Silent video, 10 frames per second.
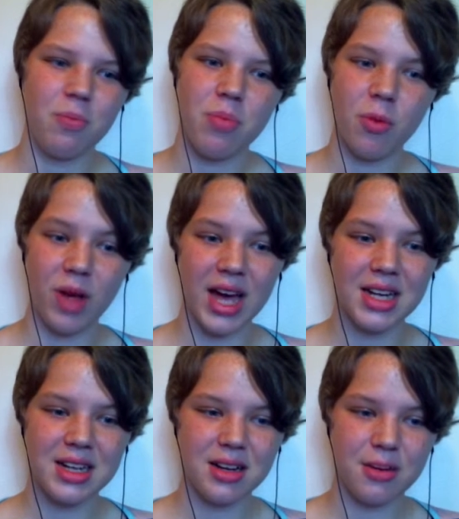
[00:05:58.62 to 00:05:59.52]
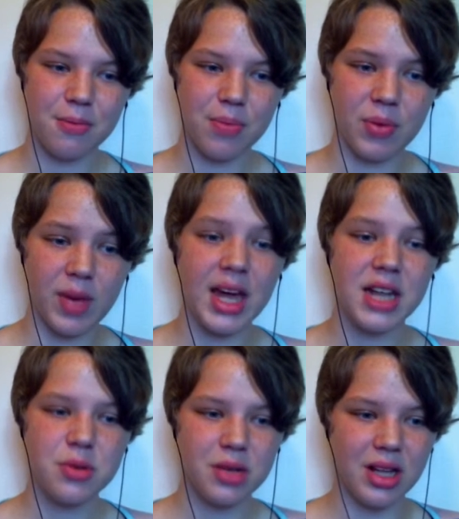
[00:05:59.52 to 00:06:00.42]
we headed
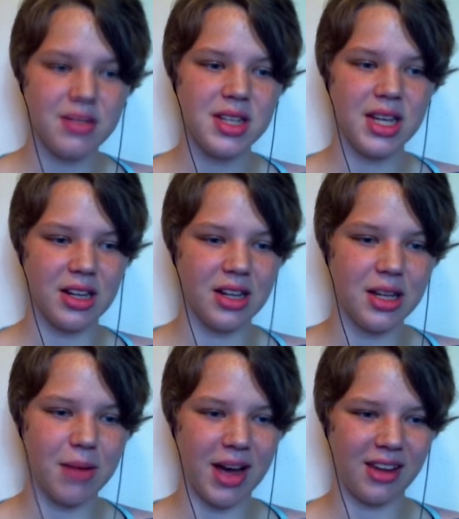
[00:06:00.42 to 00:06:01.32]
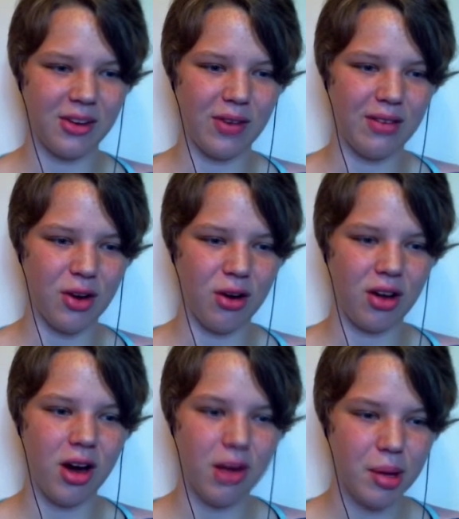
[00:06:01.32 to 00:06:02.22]
to a cleft in the hill at the back of the graveyard
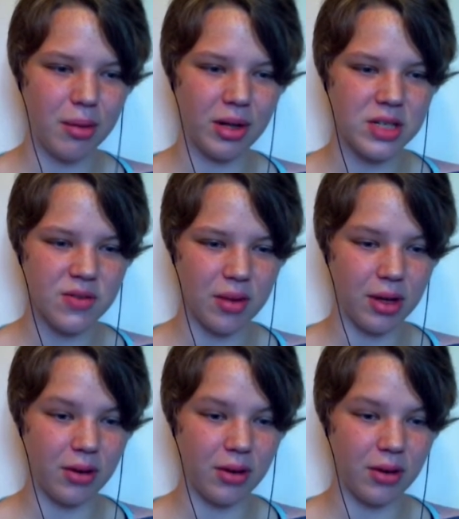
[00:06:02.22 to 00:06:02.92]
and carved my brother's family